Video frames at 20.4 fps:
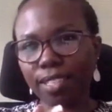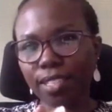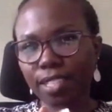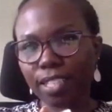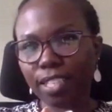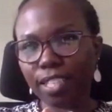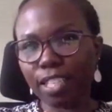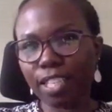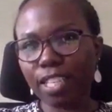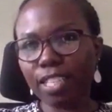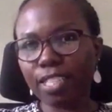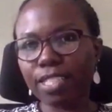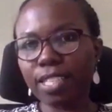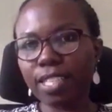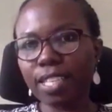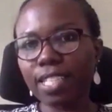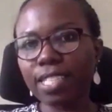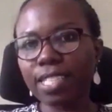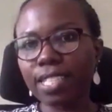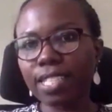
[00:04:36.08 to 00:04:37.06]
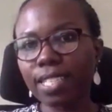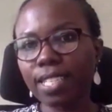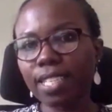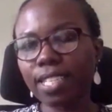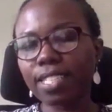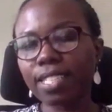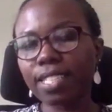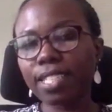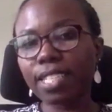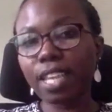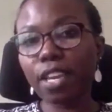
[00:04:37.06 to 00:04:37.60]
It
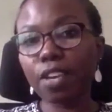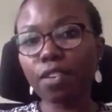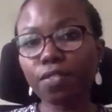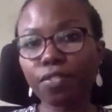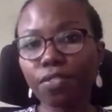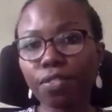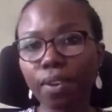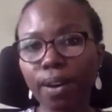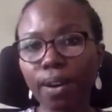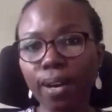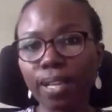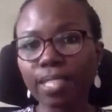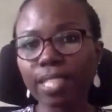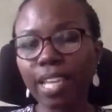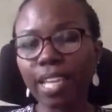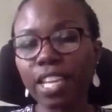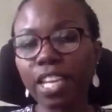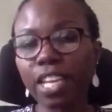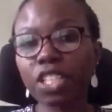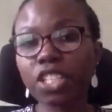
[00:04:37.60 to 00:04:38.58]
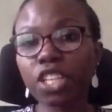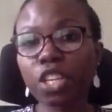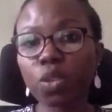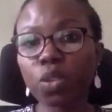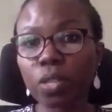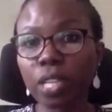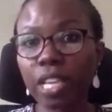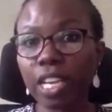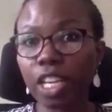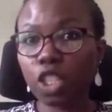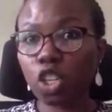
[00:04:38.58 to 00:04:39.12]
gives direction to the
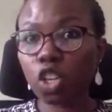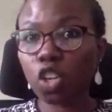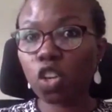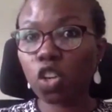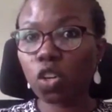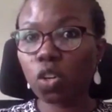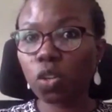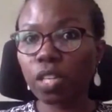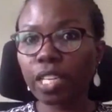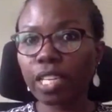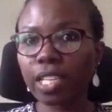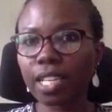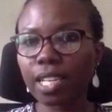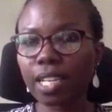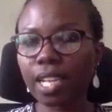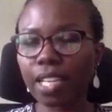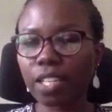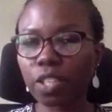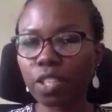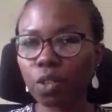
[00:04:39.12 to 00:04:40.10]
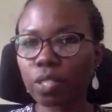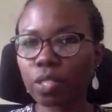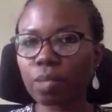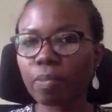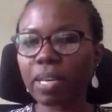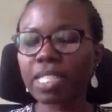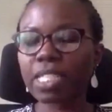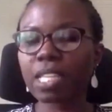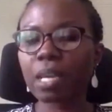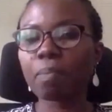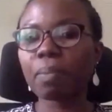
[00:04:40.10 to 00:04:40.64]
National Land Use
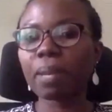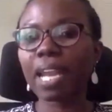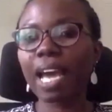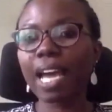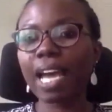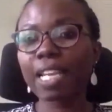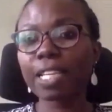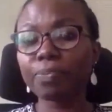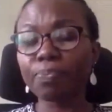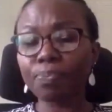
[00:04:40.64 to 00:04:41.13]
Master Plan